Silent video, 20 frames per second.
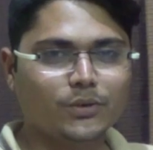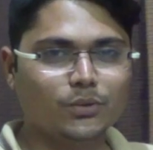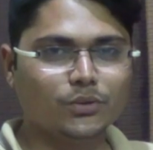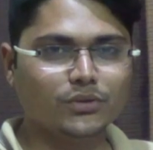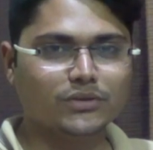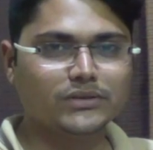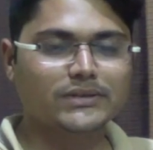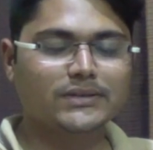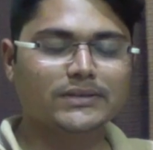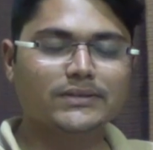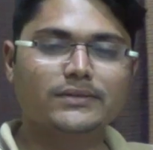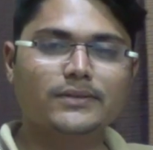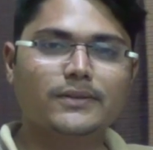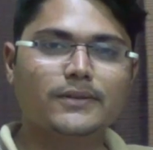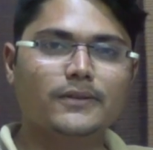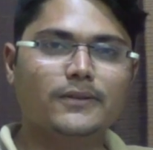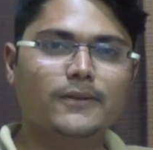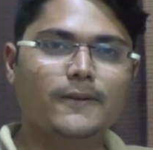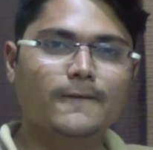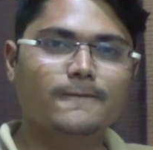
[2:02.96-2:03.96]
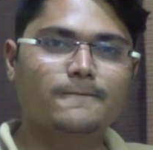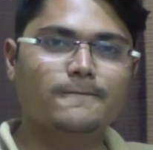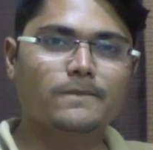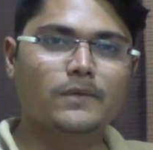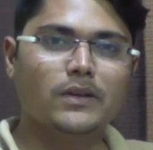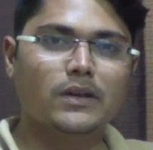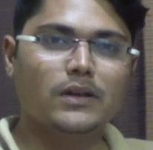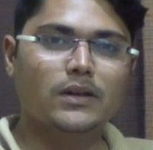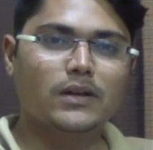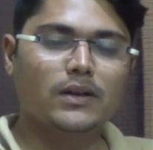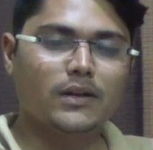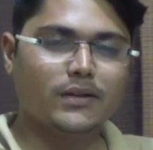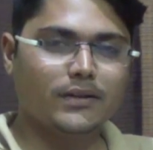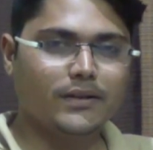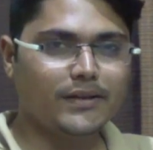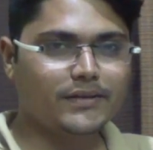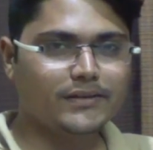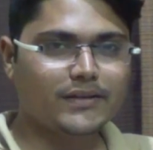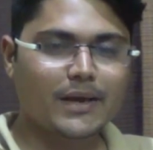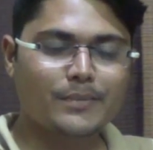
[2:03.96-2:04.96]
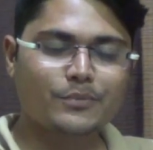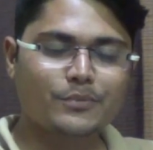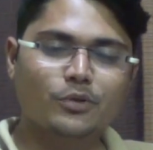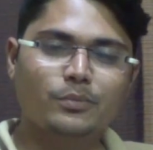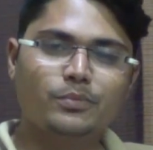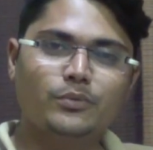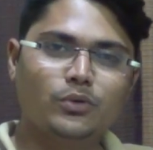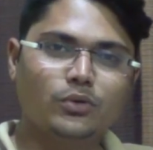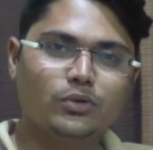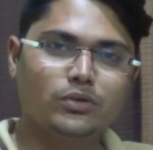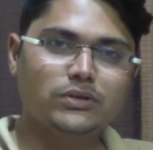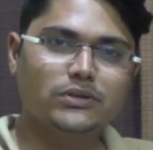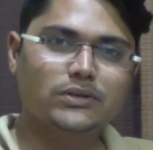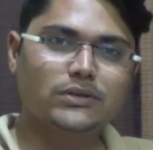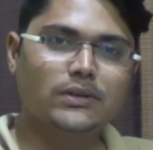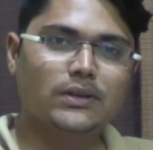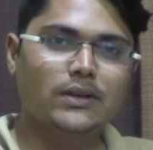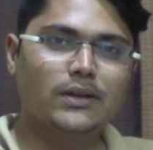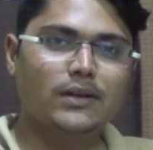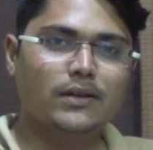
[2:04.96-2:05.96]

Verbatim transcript: tools. These types of tools